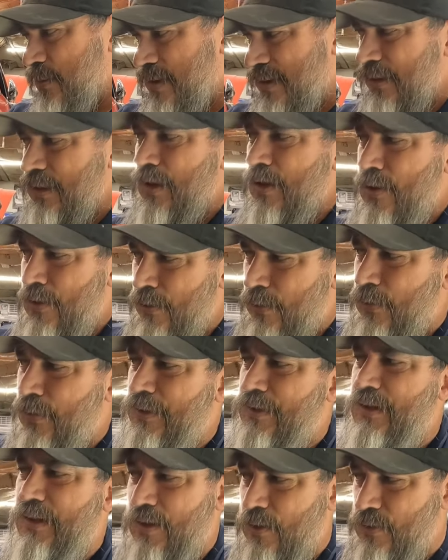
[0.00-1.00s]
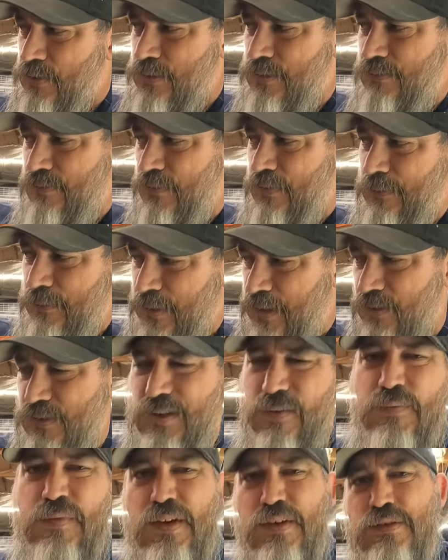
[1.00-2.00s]
will be the long one that goes from, you know,
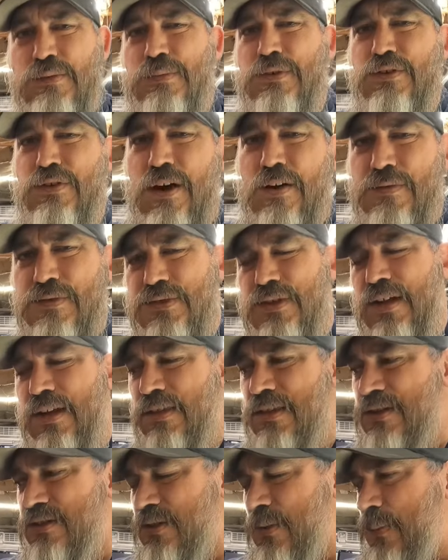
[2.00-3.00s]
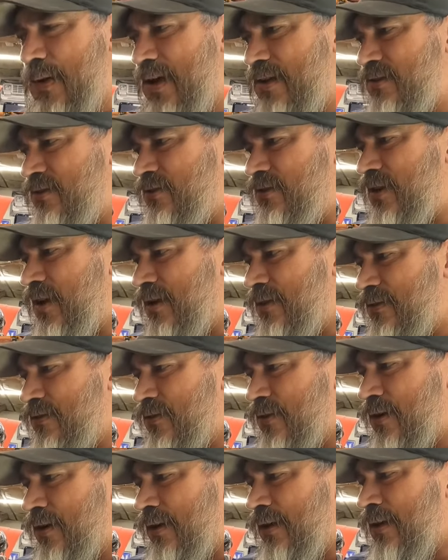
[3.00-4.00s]
that feeds from the driver's side. This is the passenger side of the
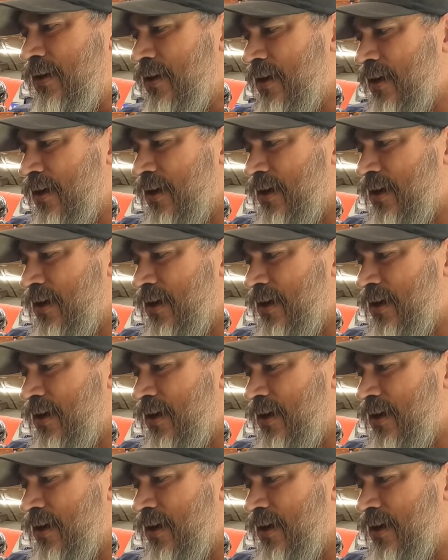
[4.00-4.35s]
truck.